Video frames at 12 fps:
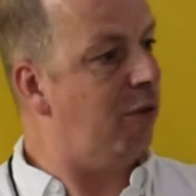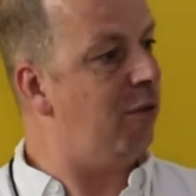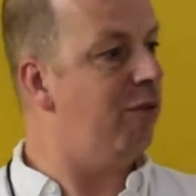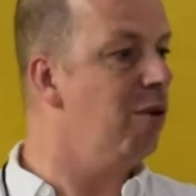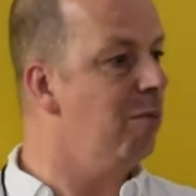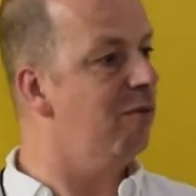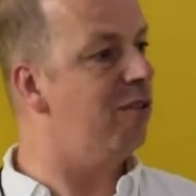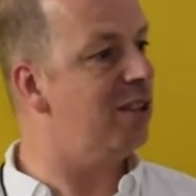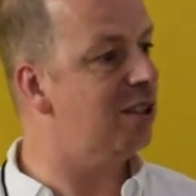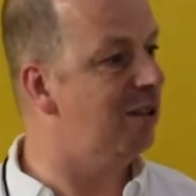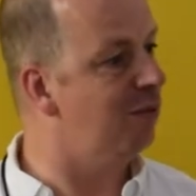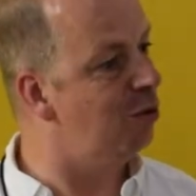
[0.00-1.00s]
film
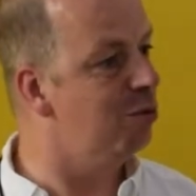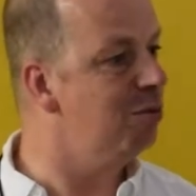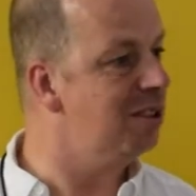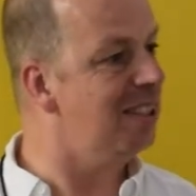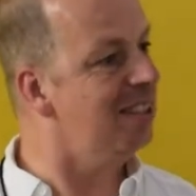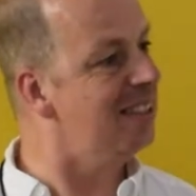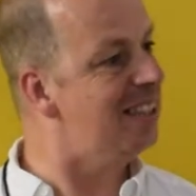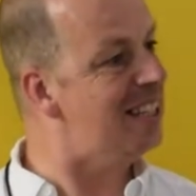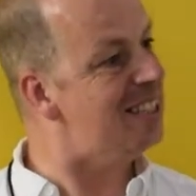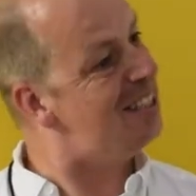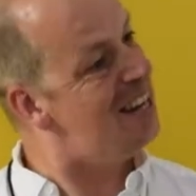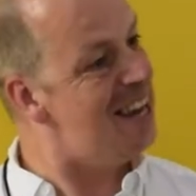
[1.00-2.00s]
festivals in
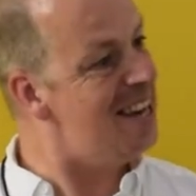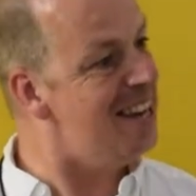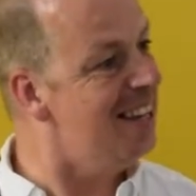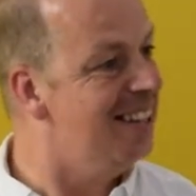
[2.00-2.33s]
this year?